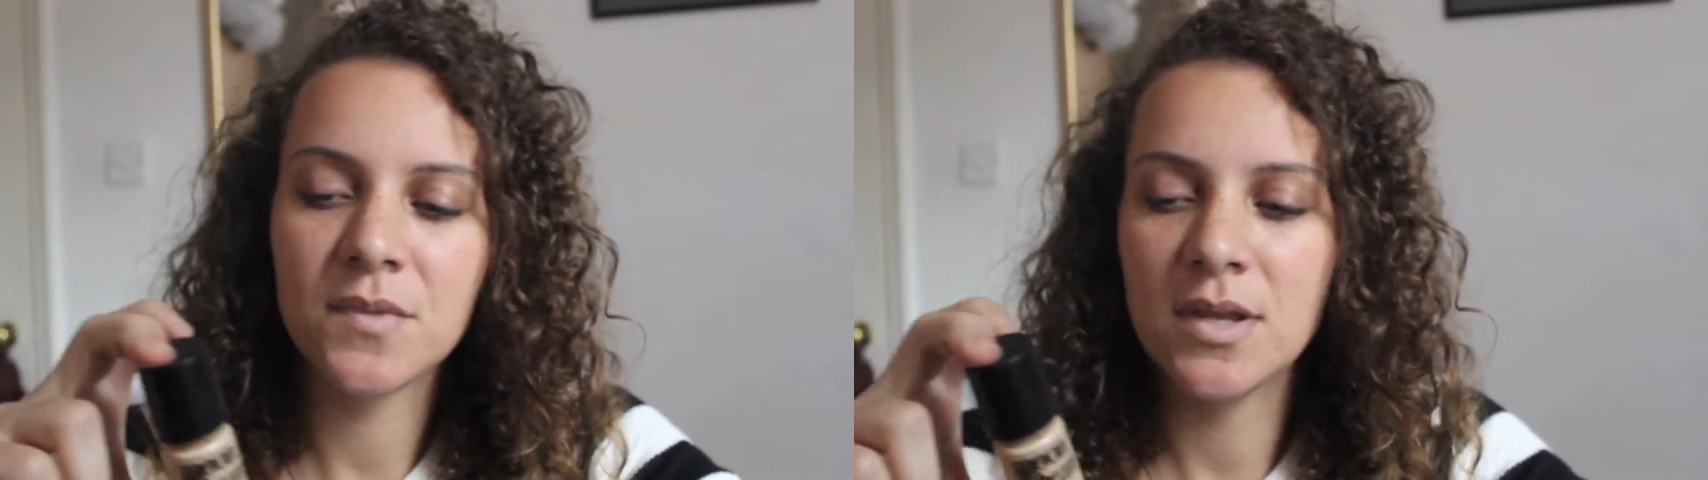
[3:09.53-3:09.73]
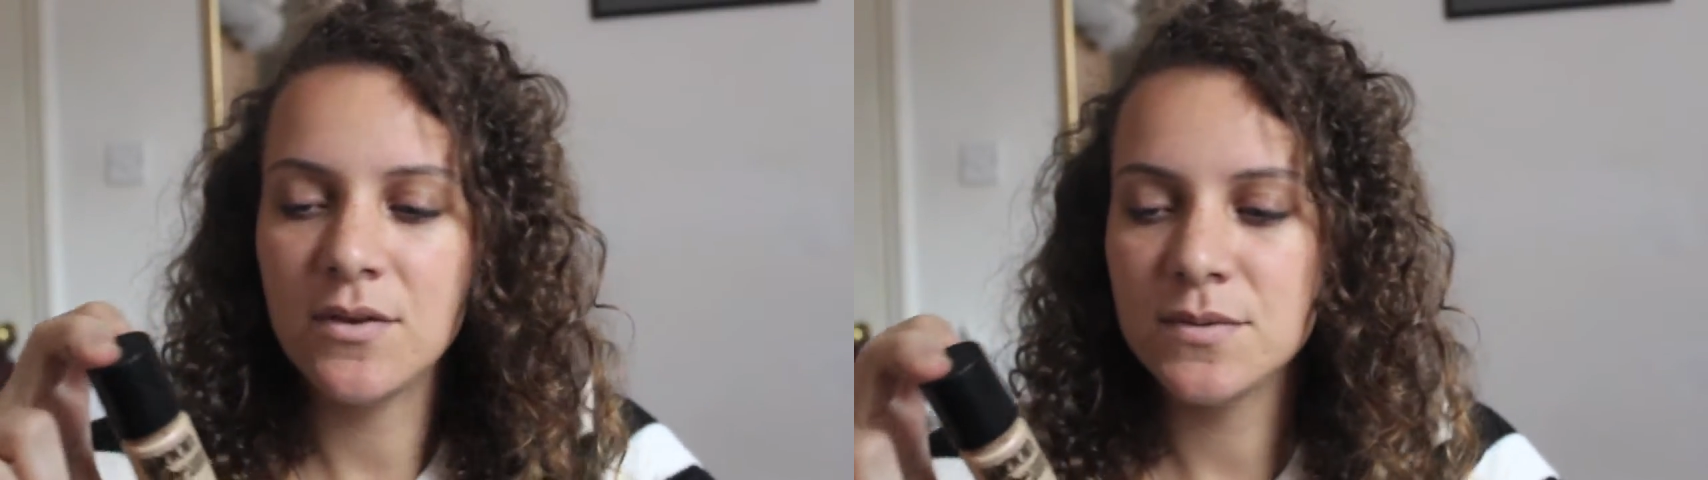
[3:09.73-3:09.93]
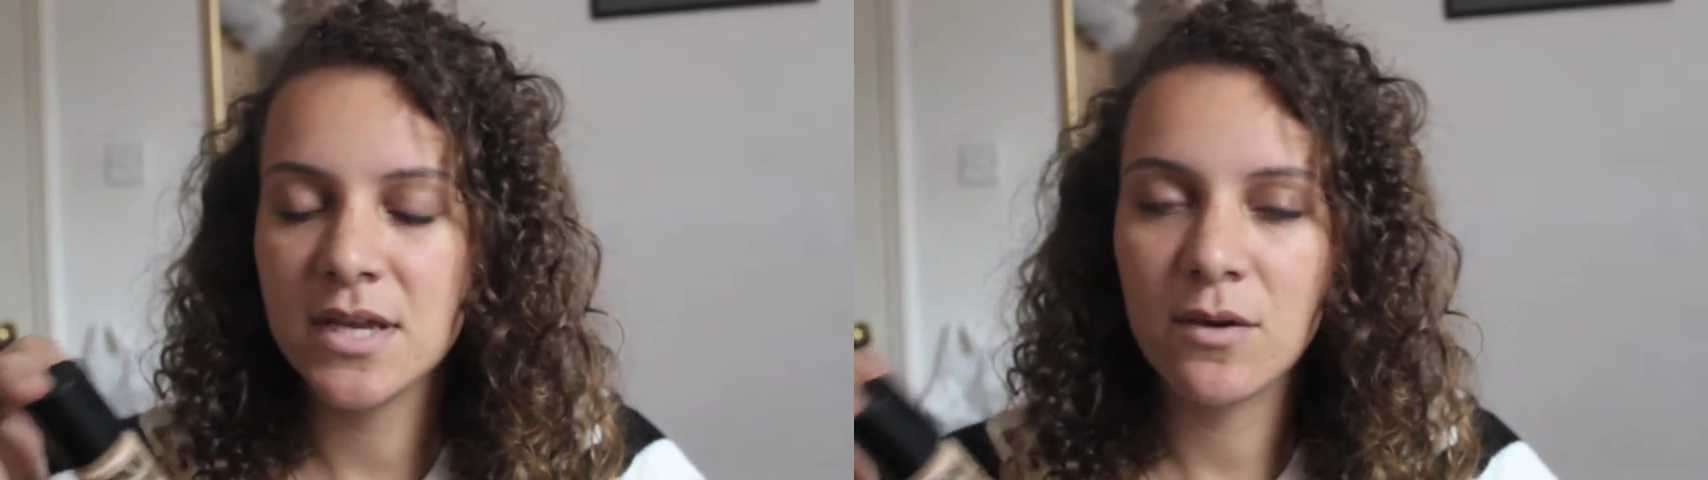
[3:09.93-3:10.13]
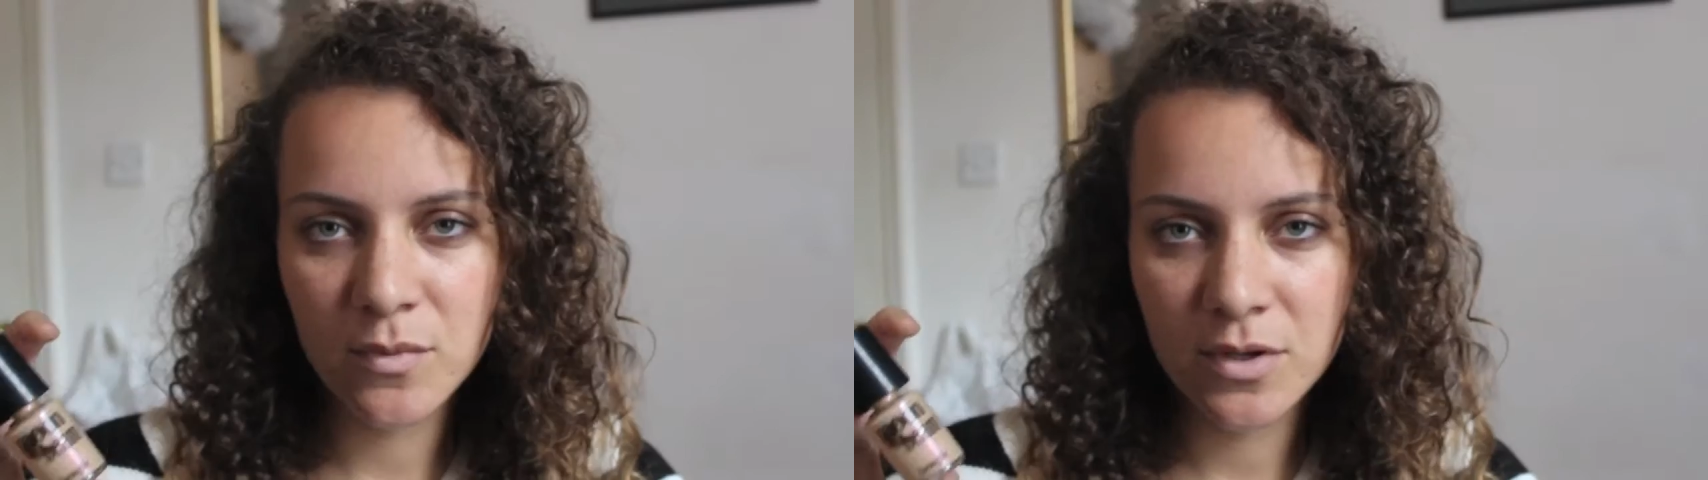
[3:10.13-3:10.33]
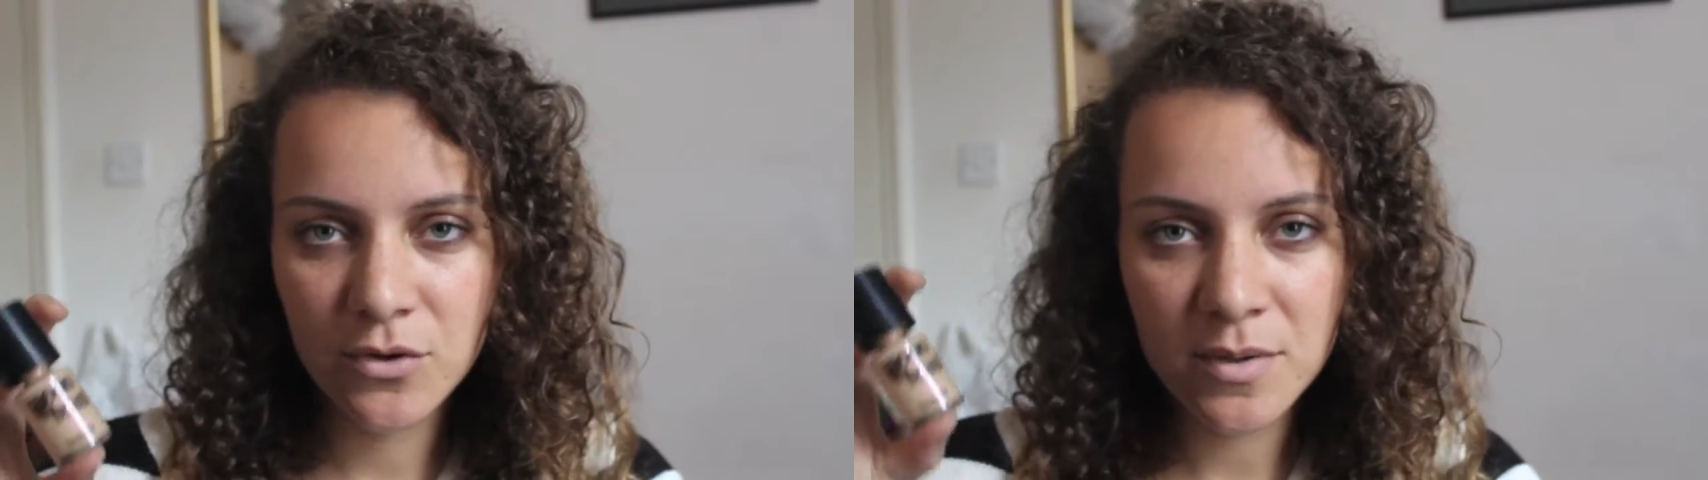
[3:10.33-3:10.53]
he was like,
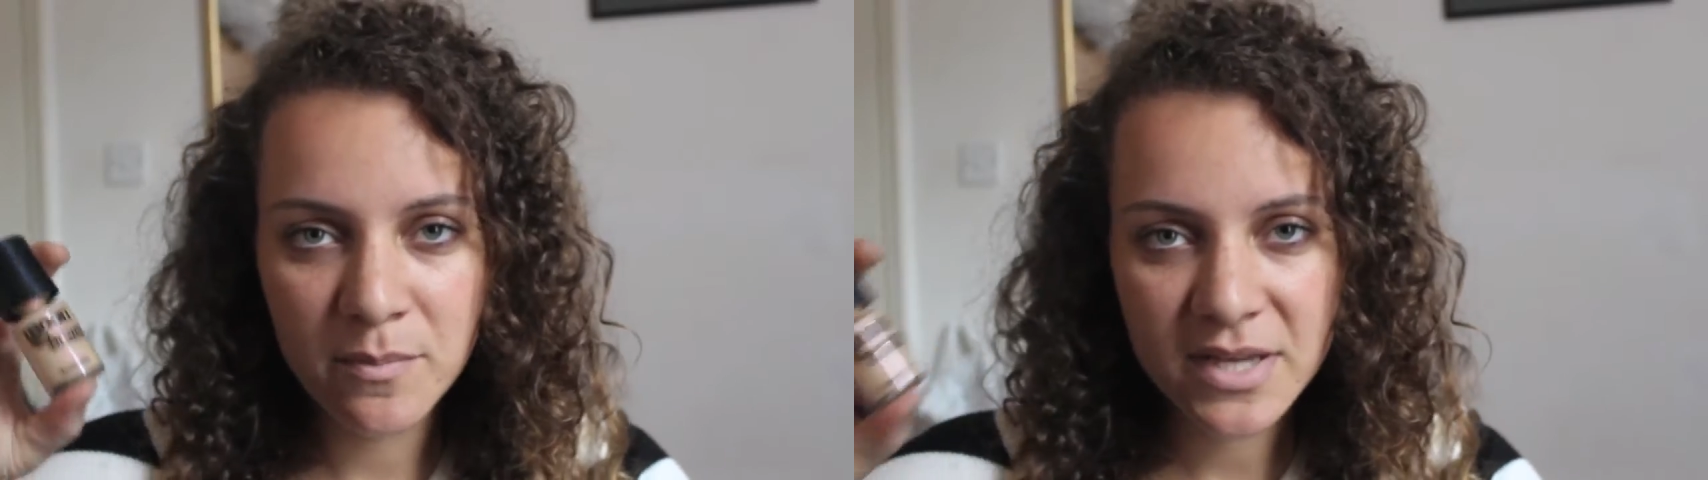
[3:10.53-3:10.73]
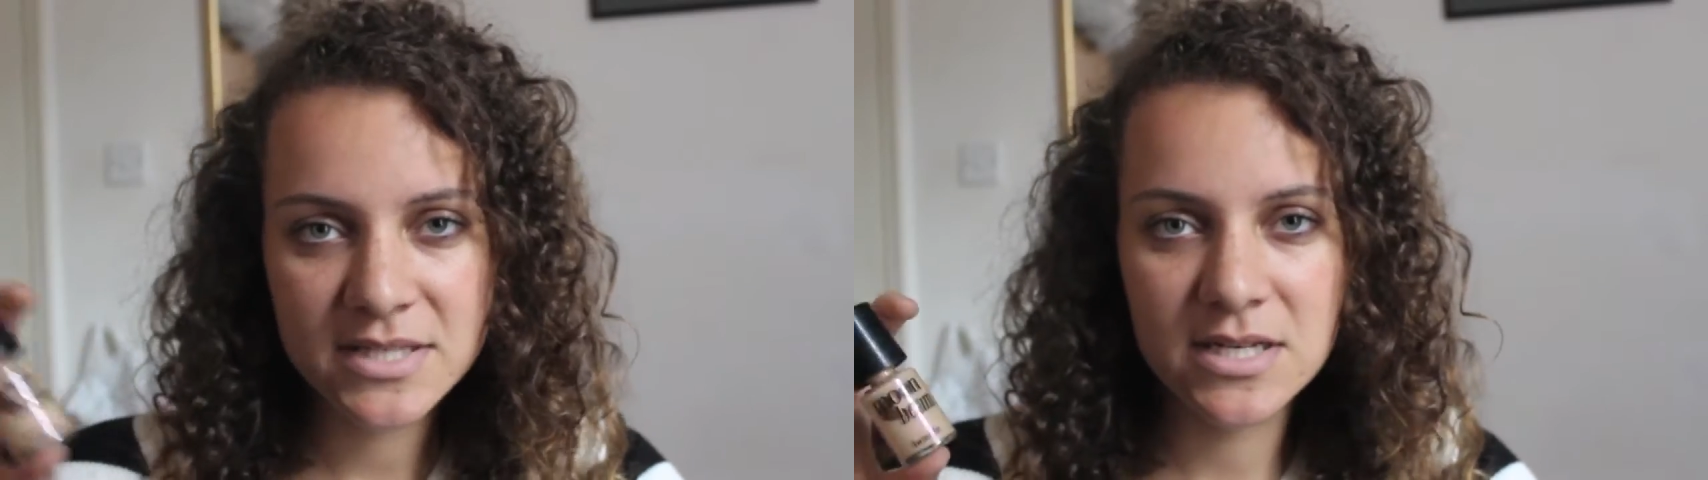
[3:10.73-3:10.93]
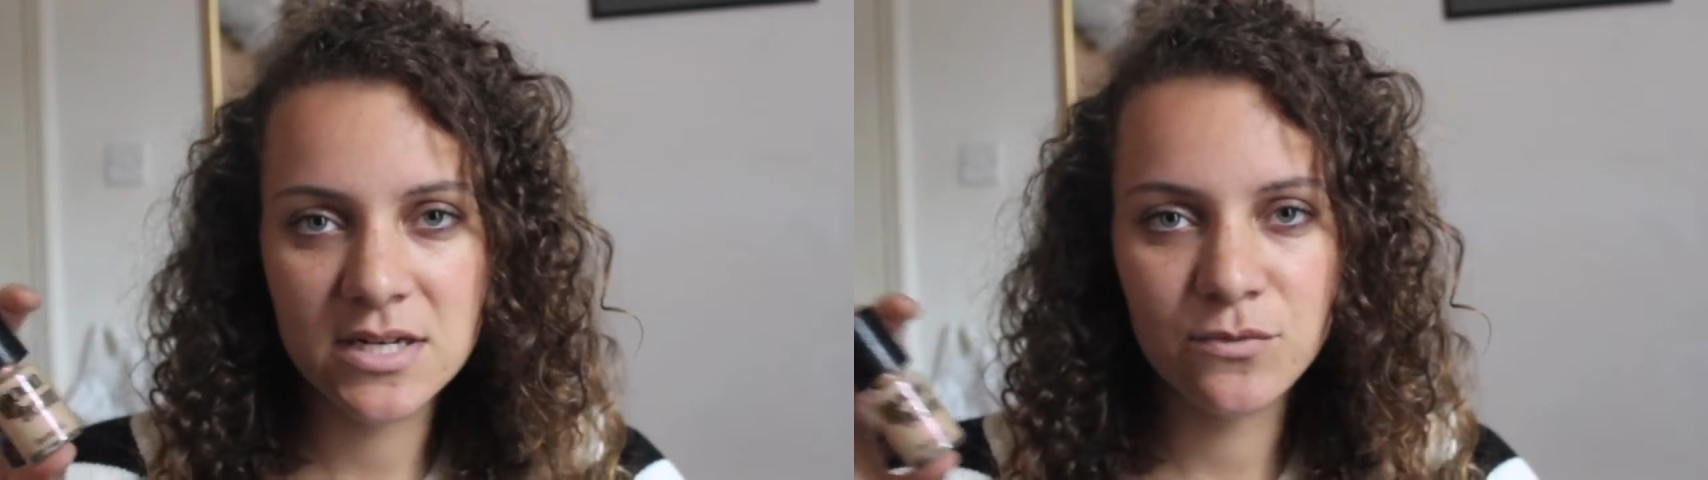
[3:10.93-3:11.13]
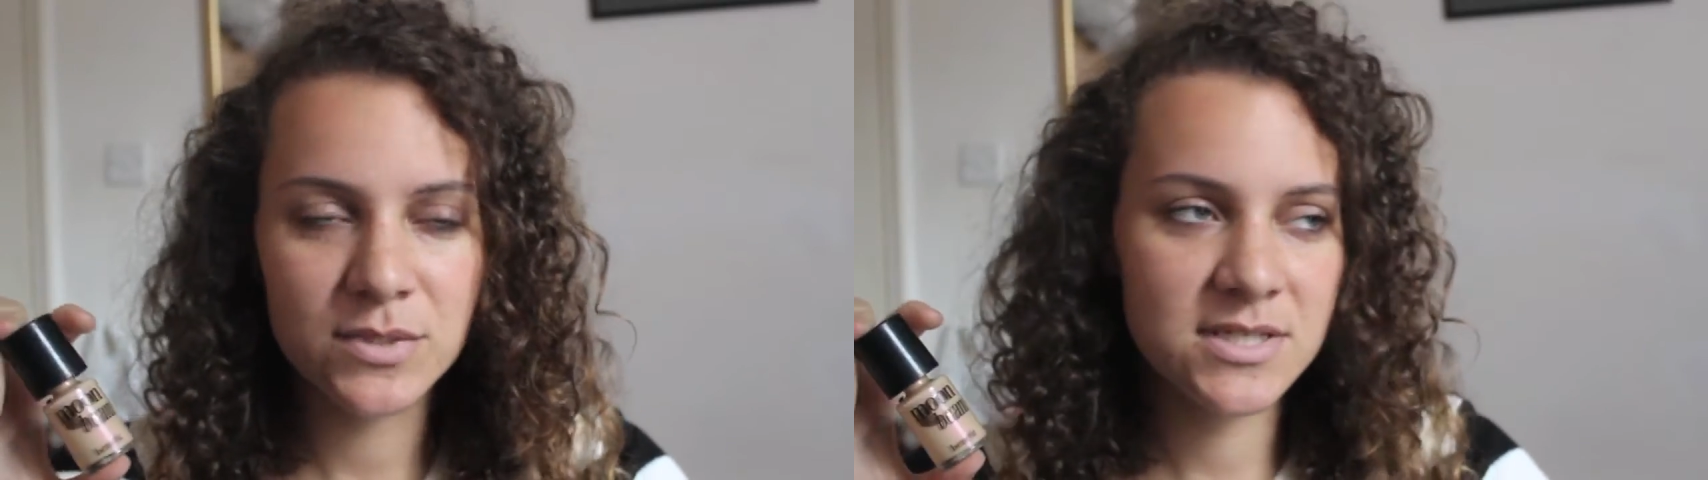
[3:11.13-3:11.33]
you can mix it in with